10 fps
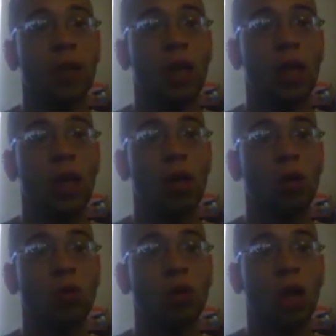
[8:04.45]

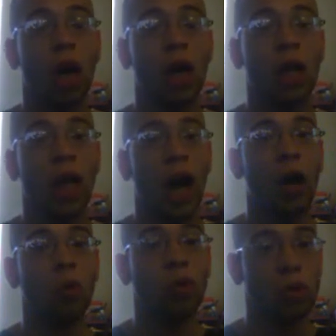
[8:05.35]
heals a
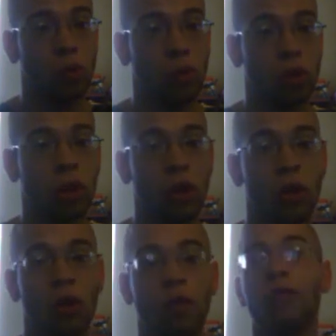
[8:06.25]
lot of wounds
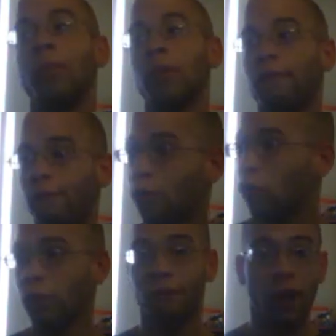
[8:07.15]
for
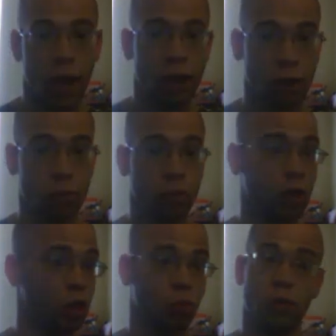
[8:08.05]
the fandom.
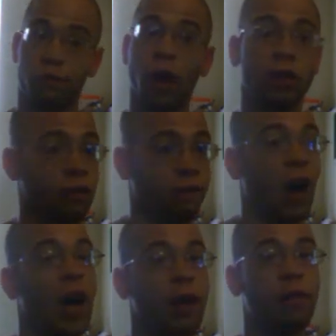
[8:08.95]
Because when the Frost and
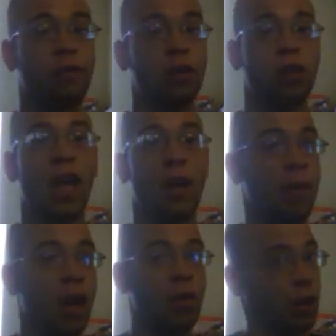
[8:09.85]
Fire first
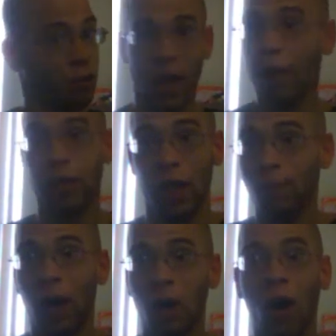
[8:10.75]
came out, and when after
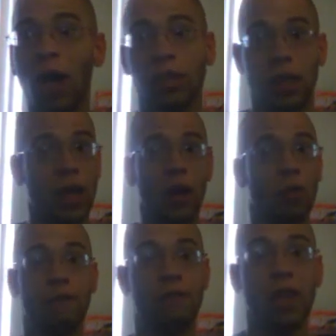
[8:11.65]
everybody watched it,
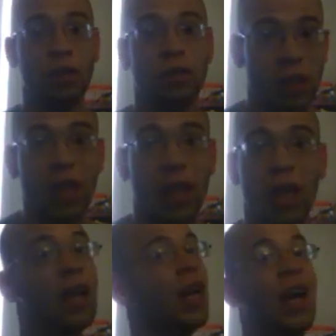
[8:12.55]
and what Finn just did,